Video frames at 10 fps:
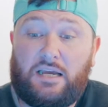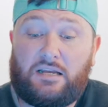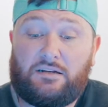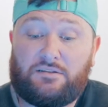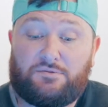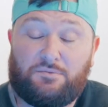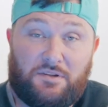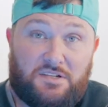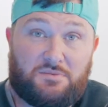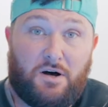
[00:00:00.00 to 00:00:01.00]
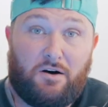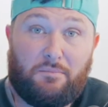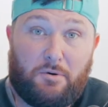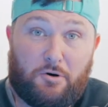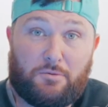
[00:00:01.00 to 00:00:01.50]
and it's really small
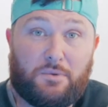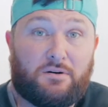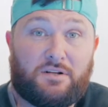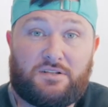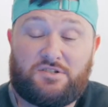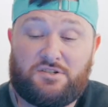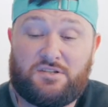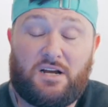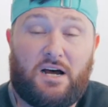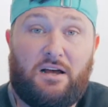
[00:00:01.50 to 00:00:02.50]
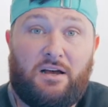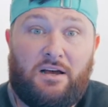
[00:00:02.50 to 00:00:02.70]
and portable and it's just not